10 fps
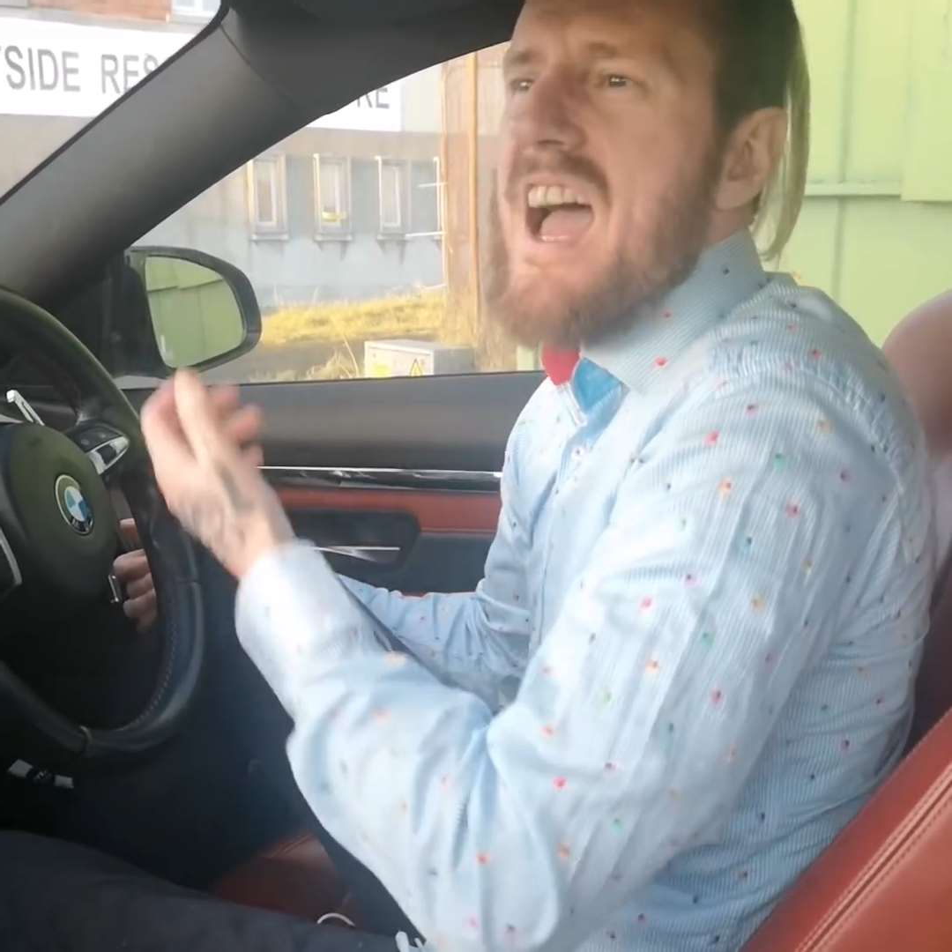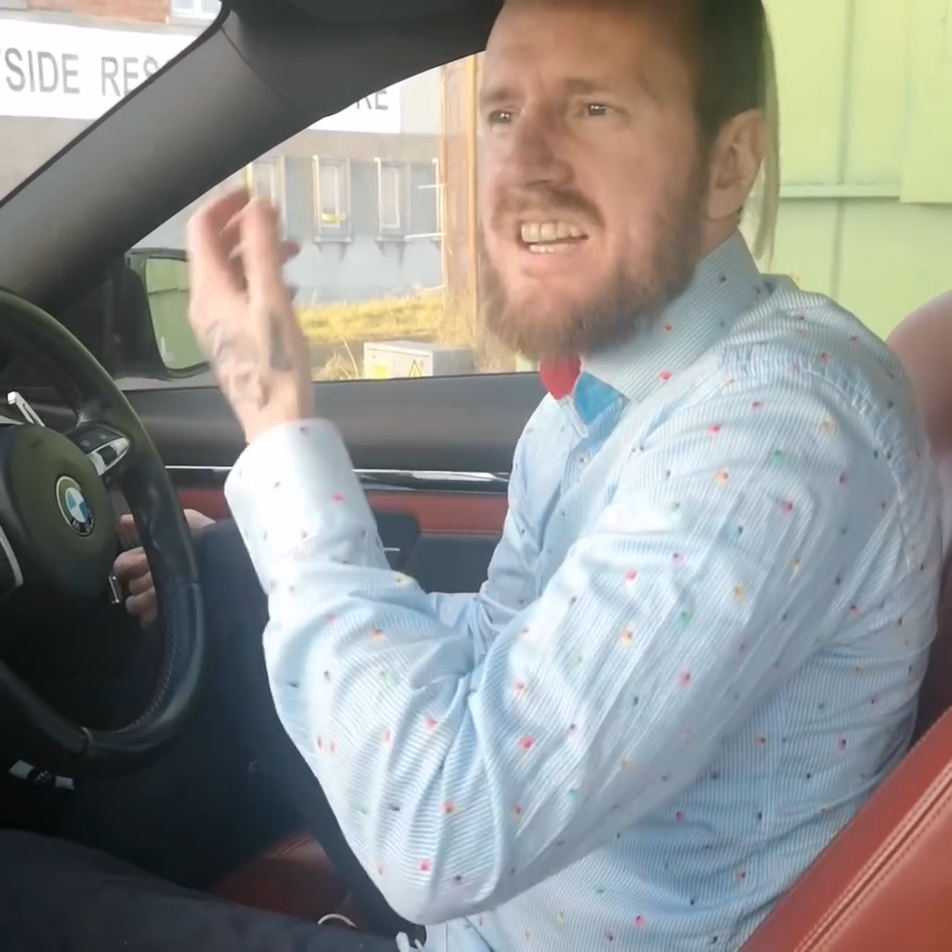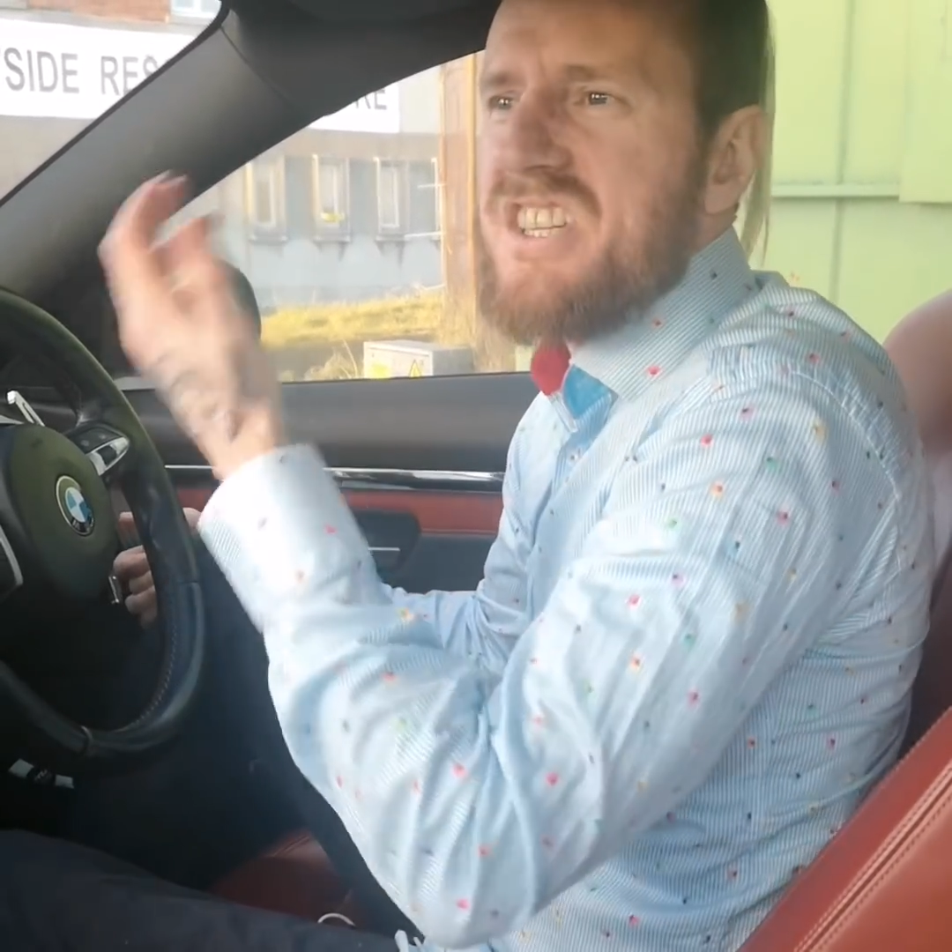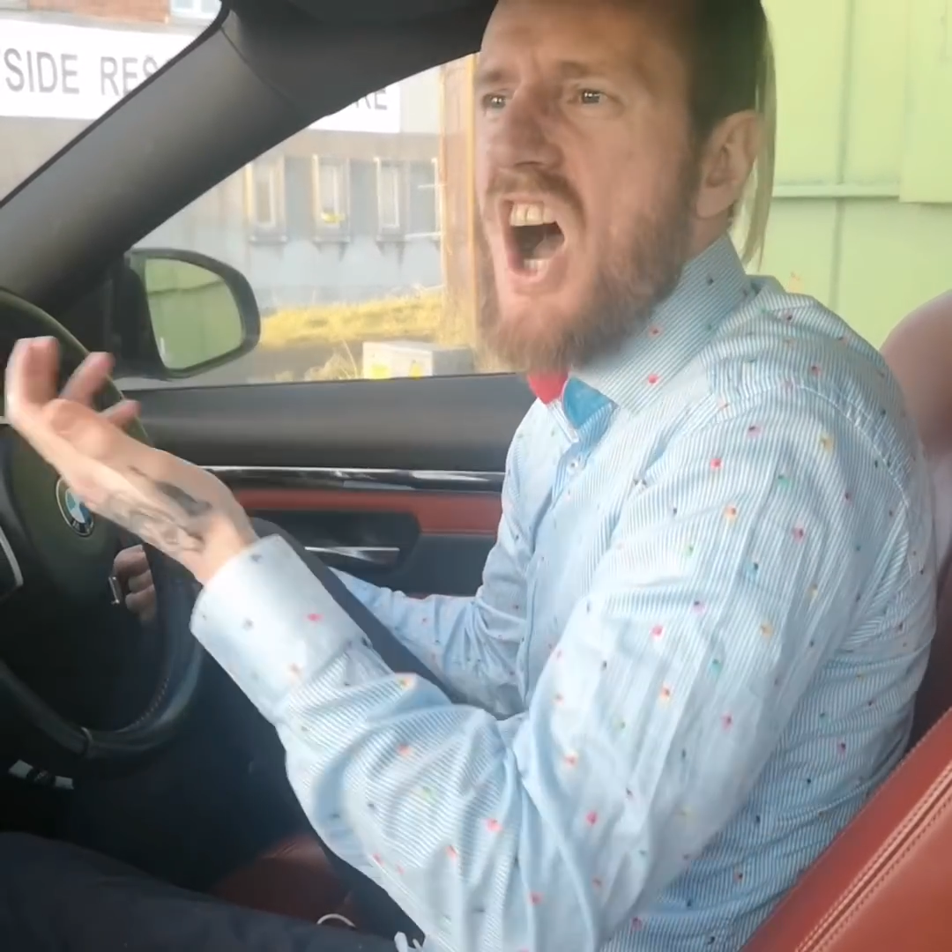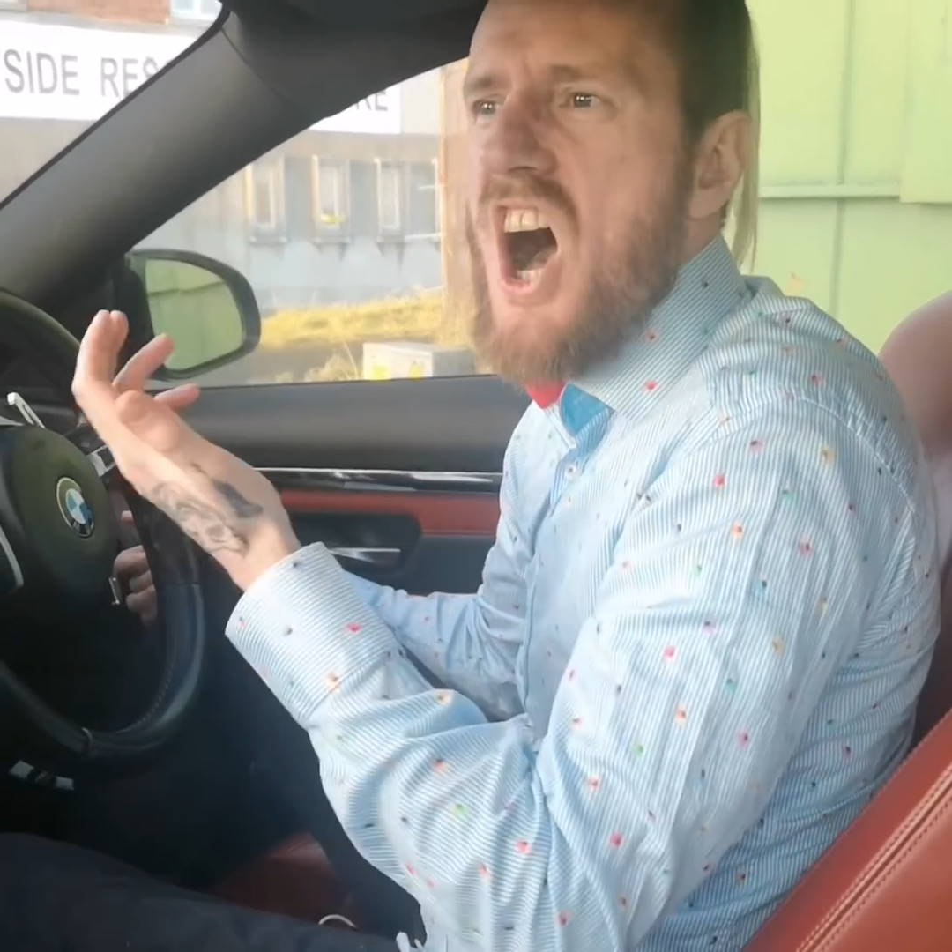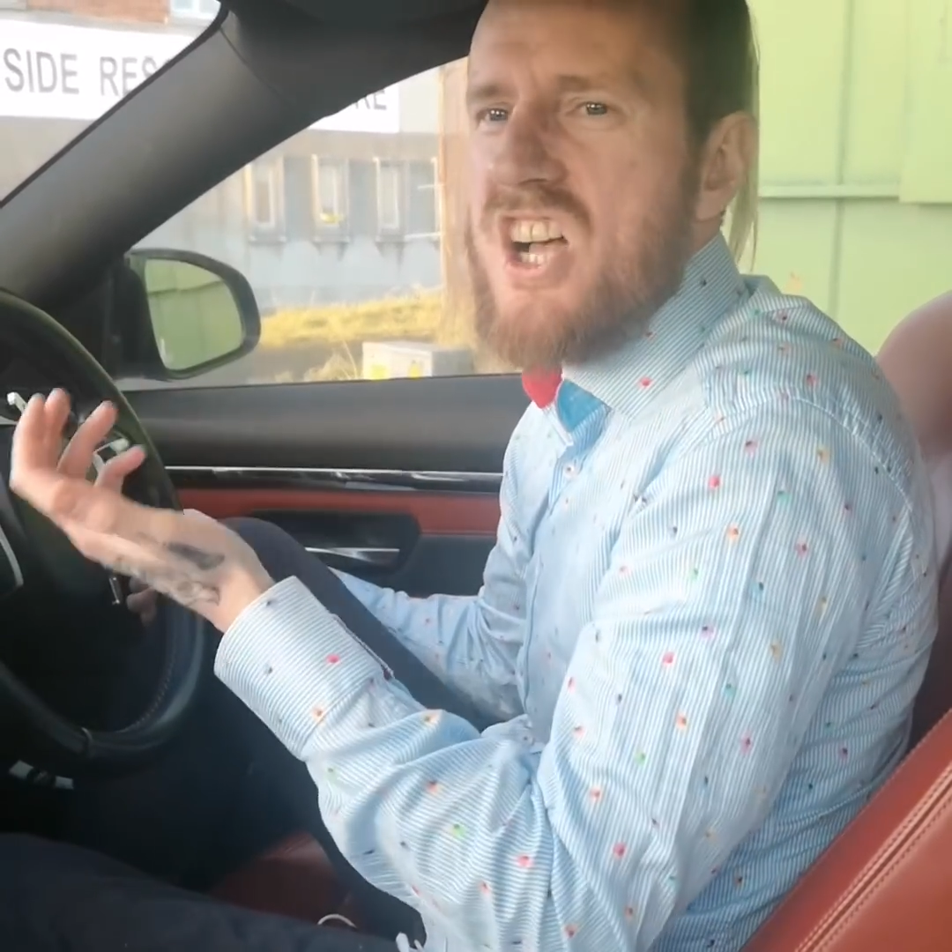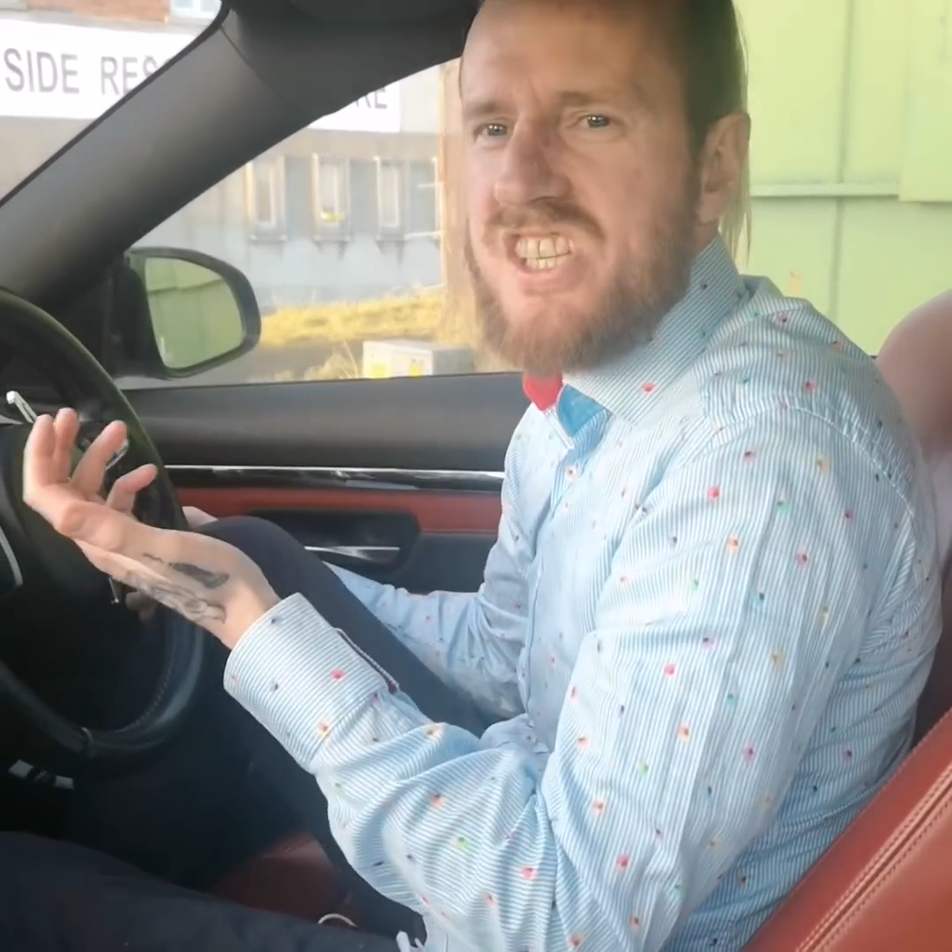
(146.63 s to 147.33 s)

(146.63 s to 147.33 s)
It does.